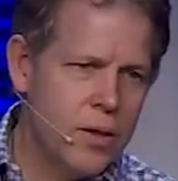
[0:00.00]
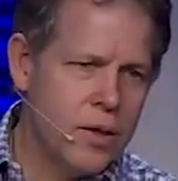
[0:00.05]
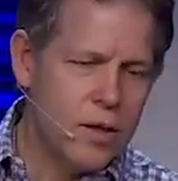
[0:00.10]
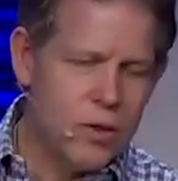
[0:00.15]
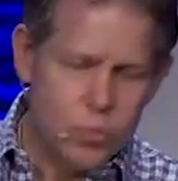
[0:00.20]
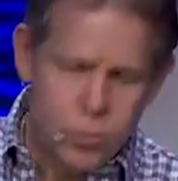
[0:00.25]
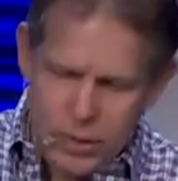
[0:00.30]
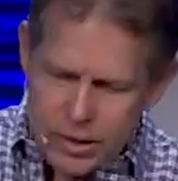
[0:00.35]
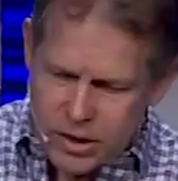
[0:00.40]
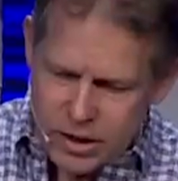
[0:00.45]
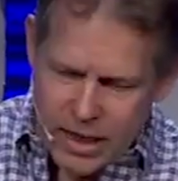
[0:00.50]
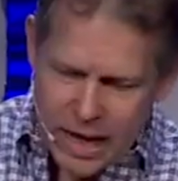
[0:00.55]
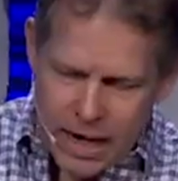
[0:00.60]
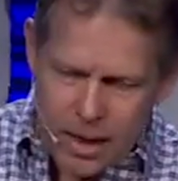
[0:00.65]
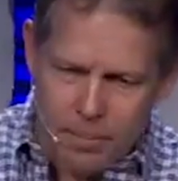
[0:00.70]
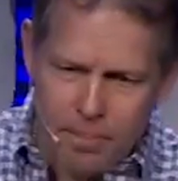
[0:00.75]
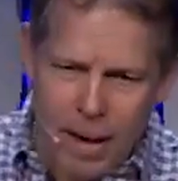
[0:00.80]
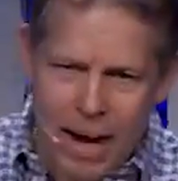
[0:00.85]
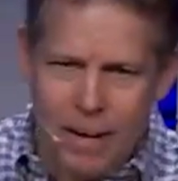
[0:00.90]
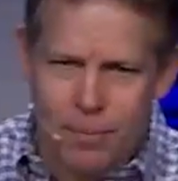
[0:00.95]
Because we just had
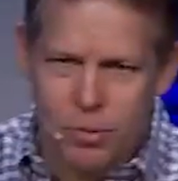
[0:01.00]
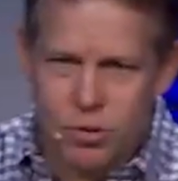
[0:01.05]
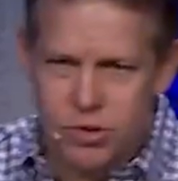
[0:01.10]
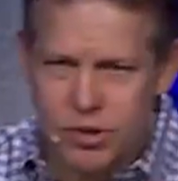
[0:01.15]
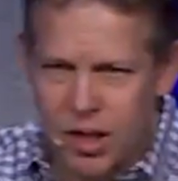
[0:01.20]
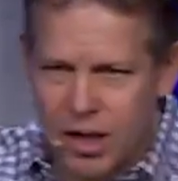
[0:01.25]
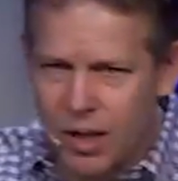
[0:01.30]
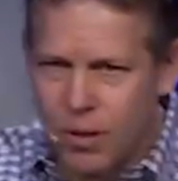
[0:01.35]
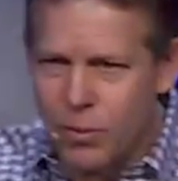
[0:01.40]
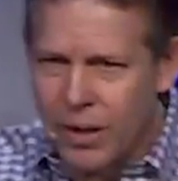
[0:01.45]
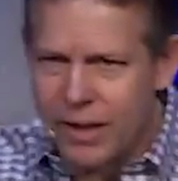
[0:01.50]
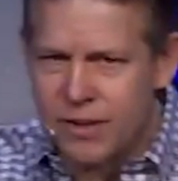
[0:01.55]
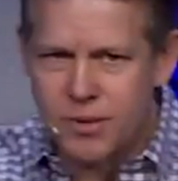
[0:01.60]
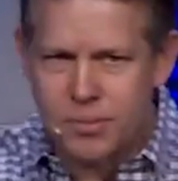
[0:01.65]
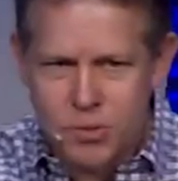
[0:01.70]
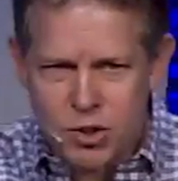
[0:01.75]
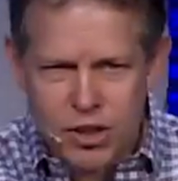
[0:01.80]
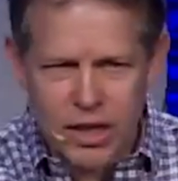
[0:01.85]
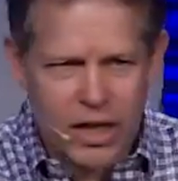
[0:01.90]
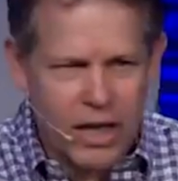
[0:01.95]
a Bible study, we had
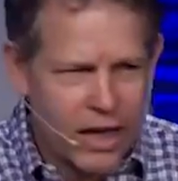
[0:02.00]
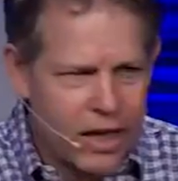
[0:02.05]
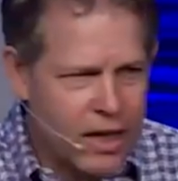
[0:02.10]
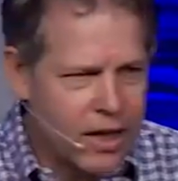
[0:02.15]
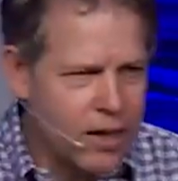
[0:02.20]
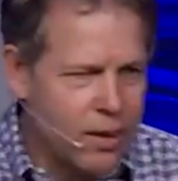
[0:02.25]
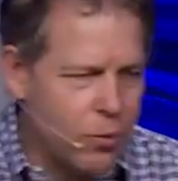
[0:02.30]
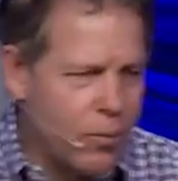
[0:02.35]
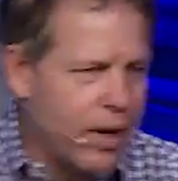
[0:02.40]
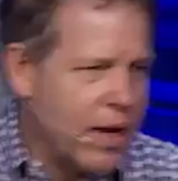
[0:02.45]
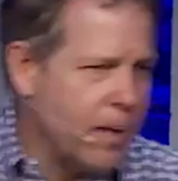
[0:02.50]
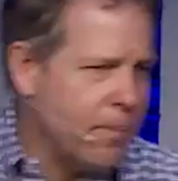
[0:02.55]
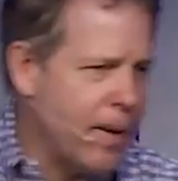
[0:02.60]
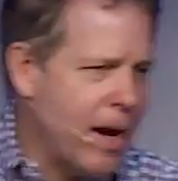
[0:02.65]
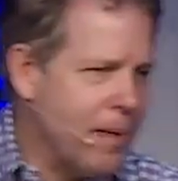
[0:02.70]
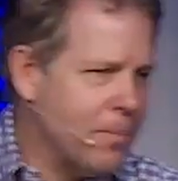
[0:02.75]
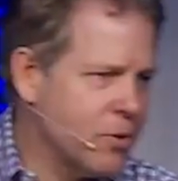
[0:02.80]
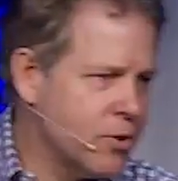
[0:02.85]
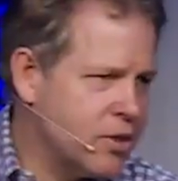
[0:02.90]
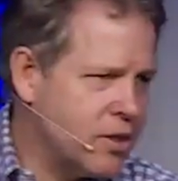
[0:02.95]
some singing, and we had a
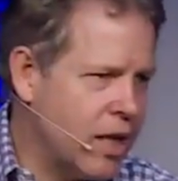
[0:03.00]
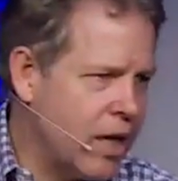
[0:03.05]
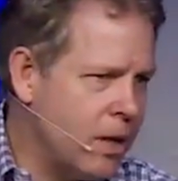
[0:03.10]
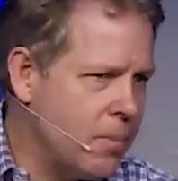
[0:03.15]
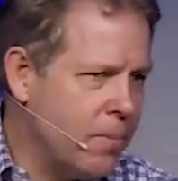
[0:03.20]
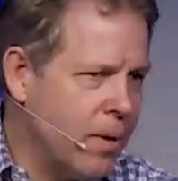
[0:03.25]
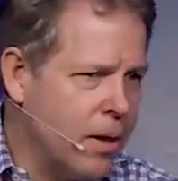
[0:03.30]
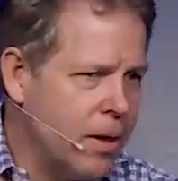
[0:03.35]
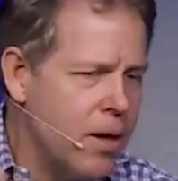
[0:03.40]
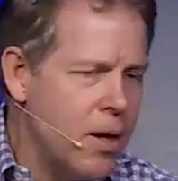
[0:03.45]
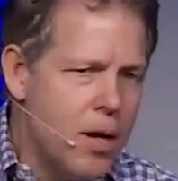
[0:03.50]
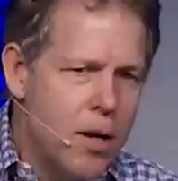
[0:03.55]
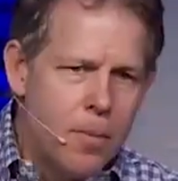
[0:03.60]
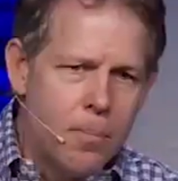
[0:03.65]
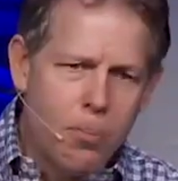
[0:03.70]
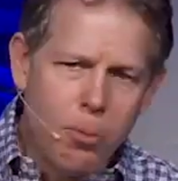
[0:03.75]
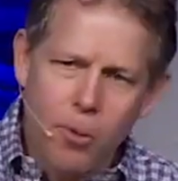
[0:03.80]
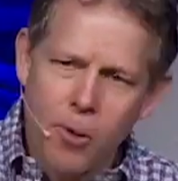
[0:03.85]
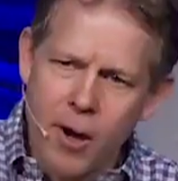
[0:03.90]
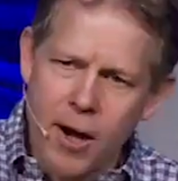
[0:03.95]
Bible study. But
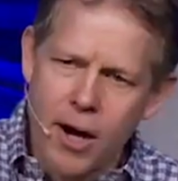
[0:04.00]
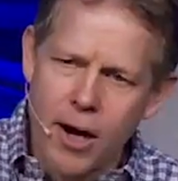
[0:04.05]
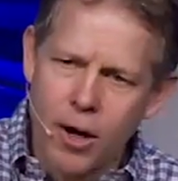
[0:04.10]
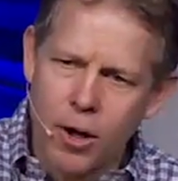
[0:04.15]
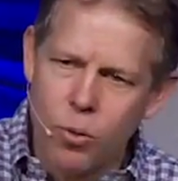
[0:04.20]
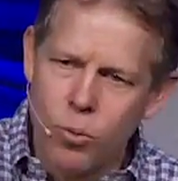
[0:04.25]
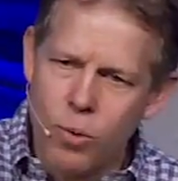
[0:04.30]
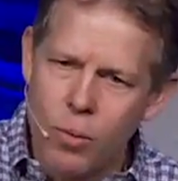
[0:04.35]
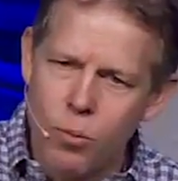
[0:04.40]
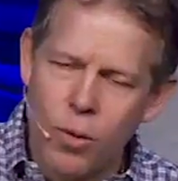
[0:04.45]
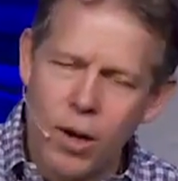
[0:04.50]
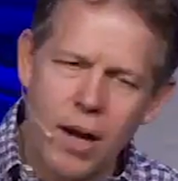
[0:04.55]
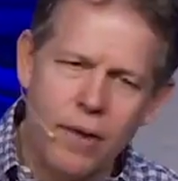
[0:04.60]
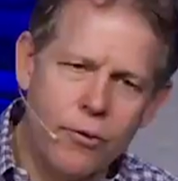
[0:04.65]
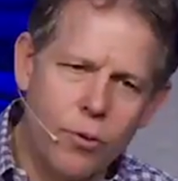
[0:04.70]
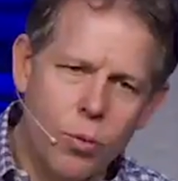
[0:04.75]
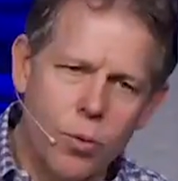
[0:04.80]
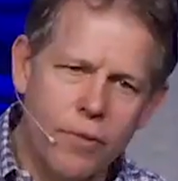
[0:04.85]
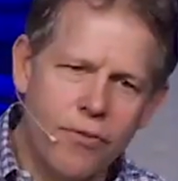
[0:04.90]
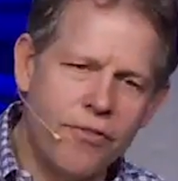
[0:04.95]
prayer,
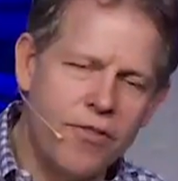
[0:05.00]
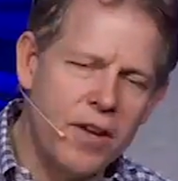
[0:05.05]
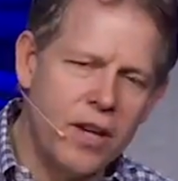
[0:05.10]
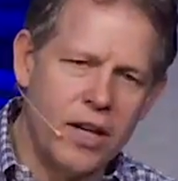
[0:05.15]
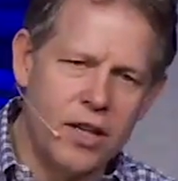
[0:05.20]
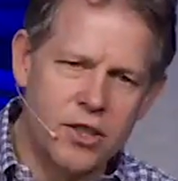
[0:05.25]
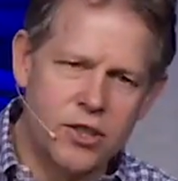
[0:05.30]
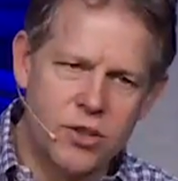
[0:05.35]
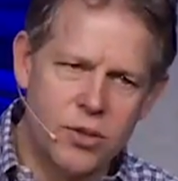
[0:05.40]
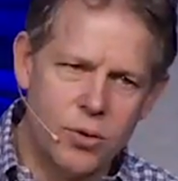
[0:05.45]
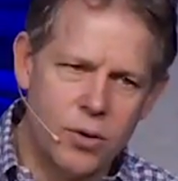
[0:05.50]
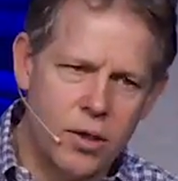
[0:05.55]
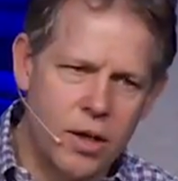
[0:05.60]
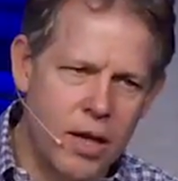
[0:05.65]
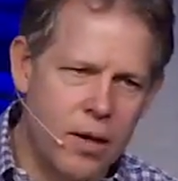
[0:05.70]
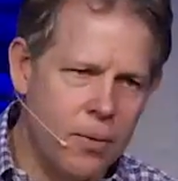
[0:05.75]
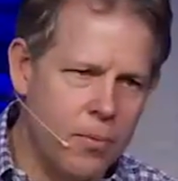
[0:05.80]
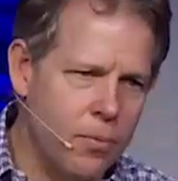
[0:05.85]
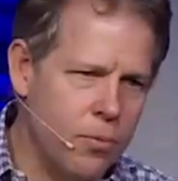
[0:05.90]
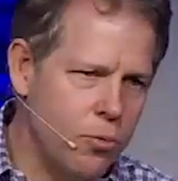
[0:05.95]
whenever we're finished
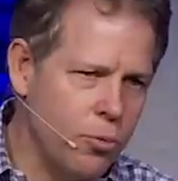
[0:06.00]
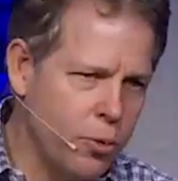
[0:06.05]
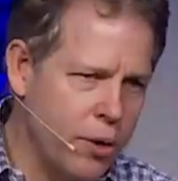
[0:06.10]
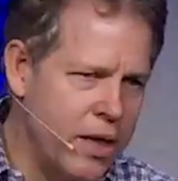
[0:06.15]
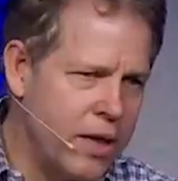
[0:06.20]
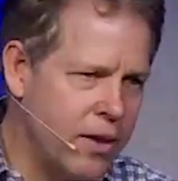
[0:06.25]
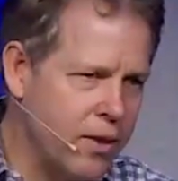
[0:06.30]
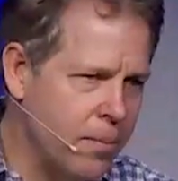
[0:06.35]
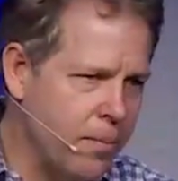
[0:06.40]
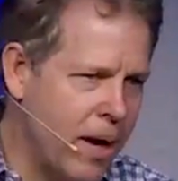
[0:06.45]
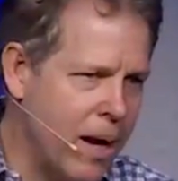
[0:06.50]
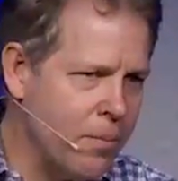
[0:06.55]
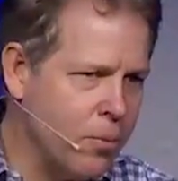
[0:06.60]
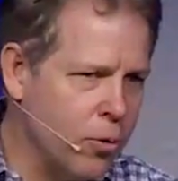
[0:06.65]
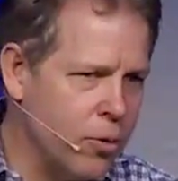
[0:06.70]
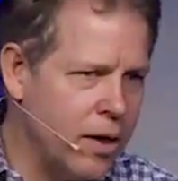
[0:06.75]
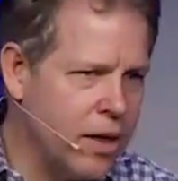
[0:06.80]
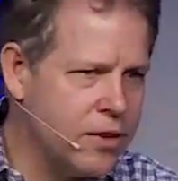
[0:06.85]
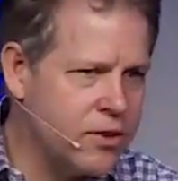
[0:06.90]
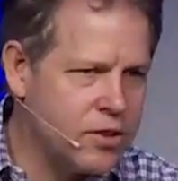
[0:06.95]
in reading the
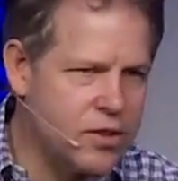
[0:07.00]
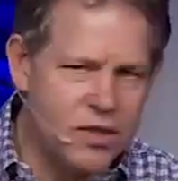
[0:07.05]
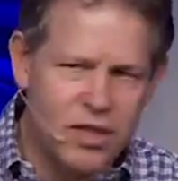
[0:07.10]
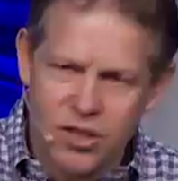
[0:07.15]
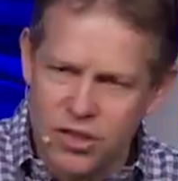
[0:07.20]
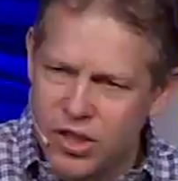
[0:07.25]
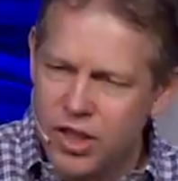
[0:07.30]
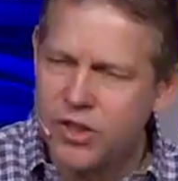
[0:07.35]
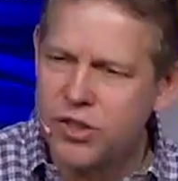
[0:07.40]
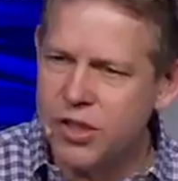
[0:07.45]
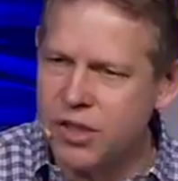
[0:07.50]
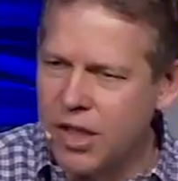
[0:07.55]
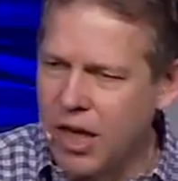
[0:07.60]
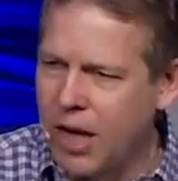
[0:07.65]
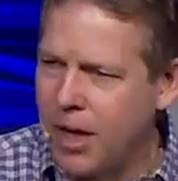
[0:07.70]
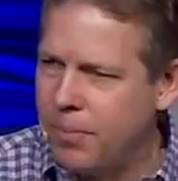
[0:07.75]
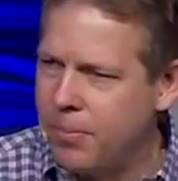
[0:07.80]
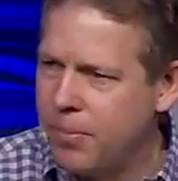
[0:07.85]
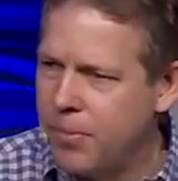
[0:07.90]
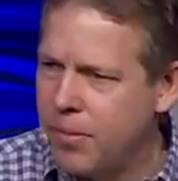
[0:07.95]
Bible, it's decision
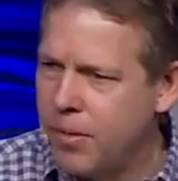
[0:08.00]
time.